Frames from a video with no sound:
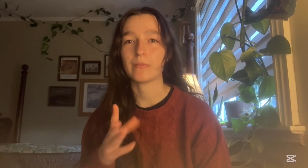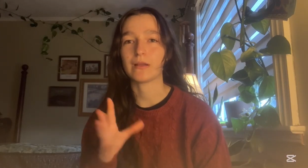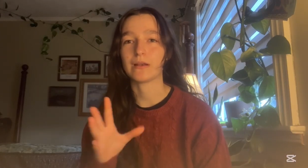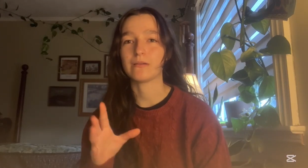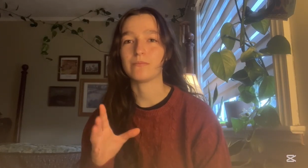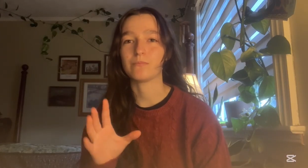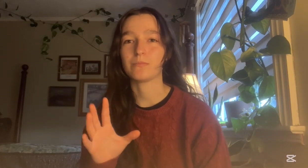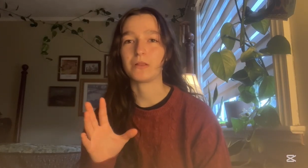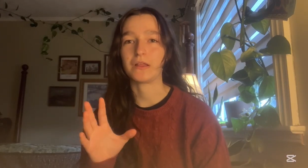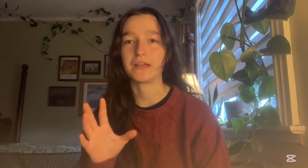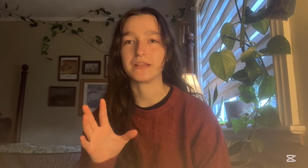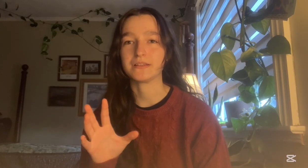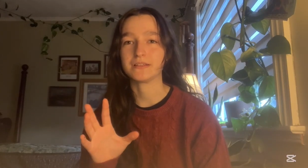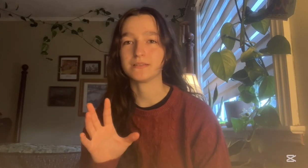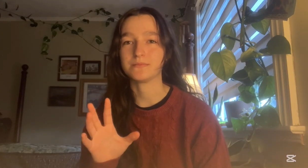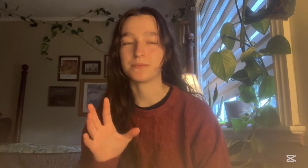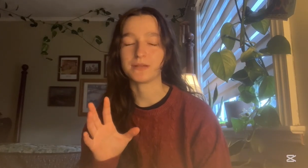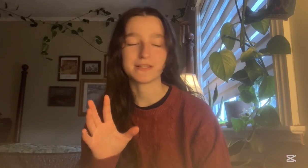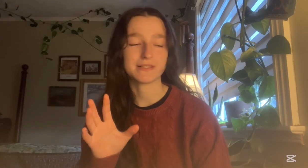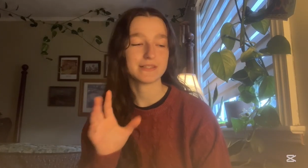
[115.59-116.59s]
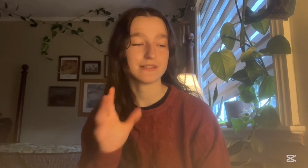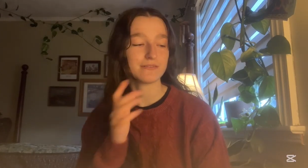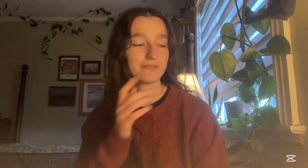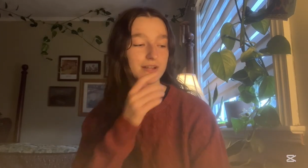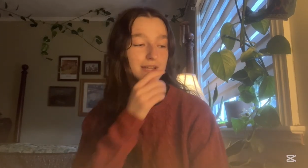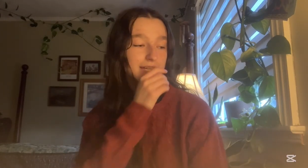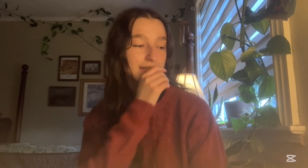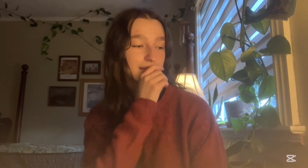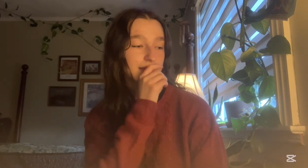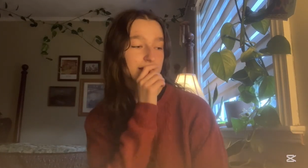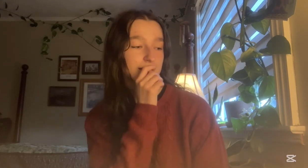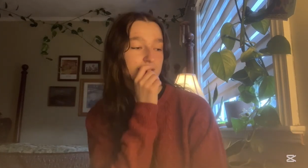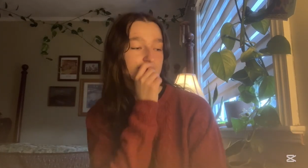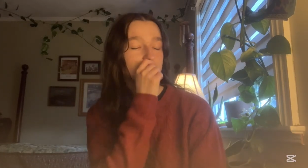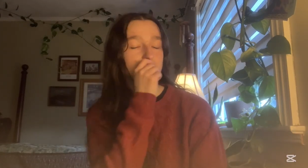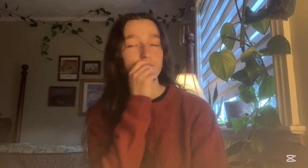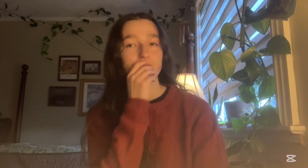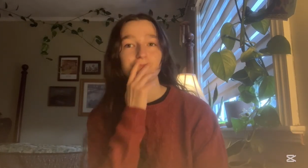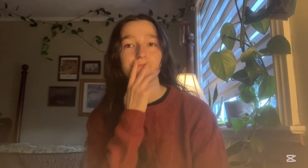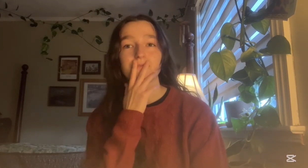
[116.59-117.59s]
I didn't plan the spacing right.
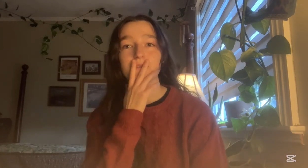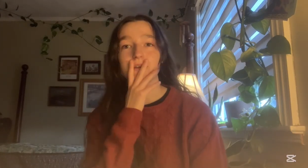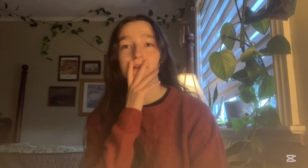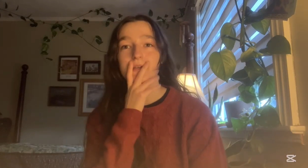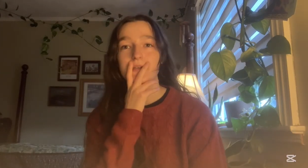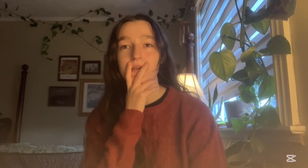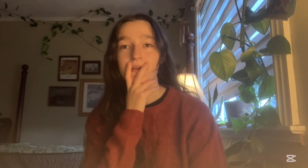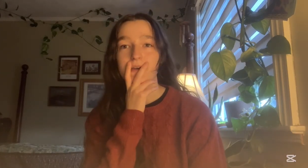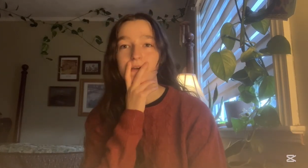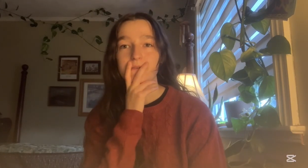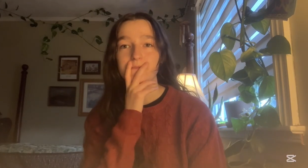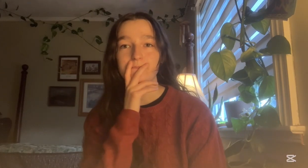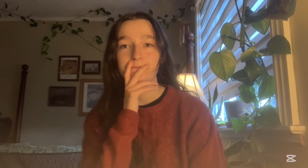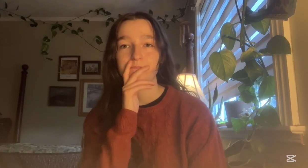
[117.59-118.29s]
But yeah,